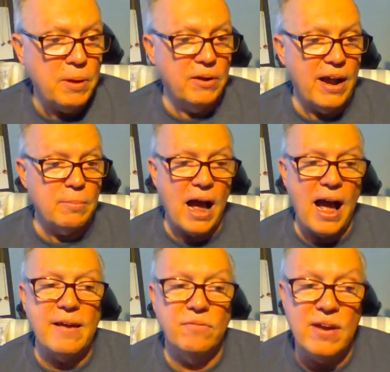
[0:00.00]
Peter Heckema,
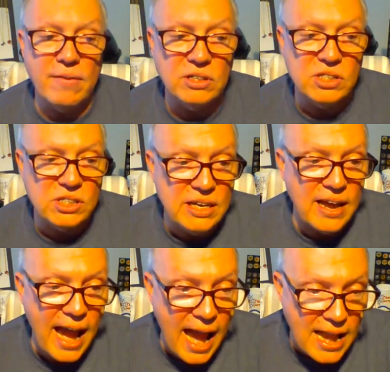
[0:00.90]
I have never
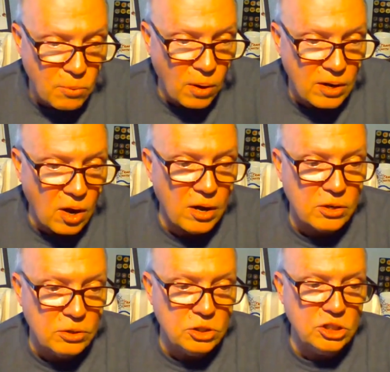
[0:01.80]
seen anyone on
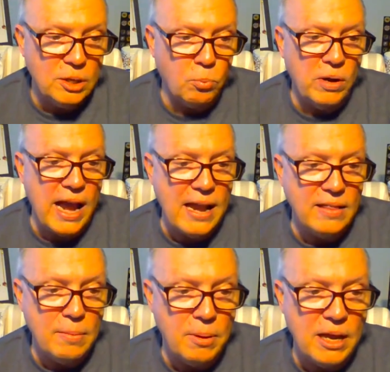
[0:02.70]
a cruise ship win
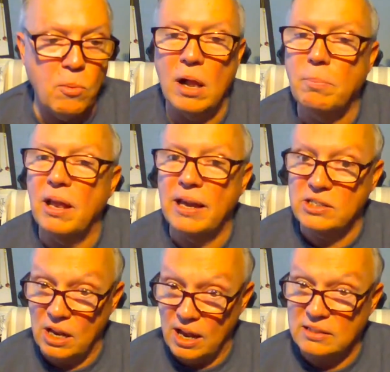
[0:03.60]
anything big while
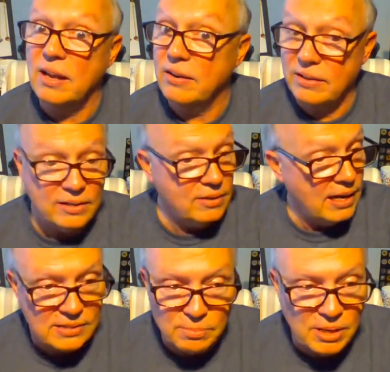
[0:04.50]
playing slots. There you
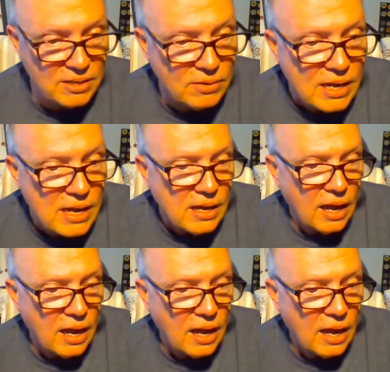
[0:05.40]
go. That's me too.